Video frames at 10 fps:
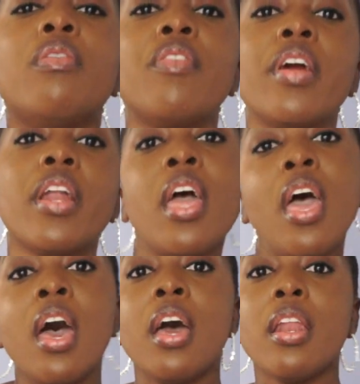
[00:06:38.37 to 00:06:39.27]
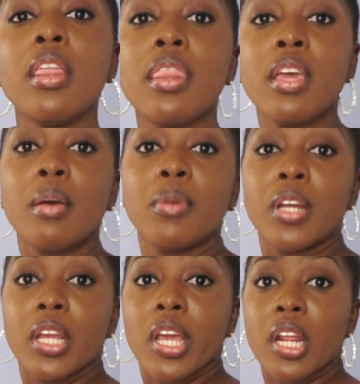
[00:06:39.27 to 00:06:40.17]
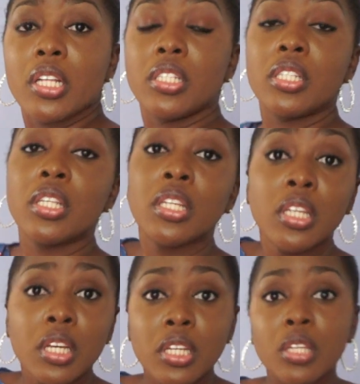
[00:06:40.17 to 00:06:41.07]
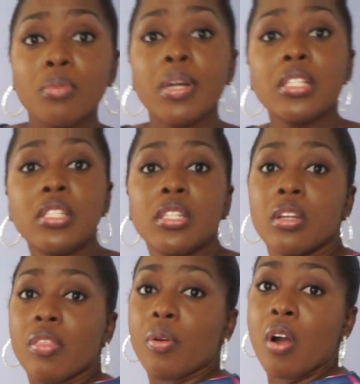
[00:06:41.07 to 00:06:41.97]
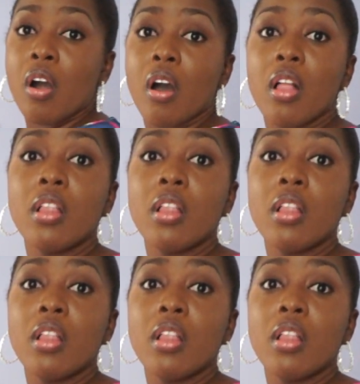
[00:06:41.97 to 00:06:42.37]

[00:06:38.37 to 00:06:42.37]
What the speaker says: over it, and I think I'm gonna get it. You might see another haul.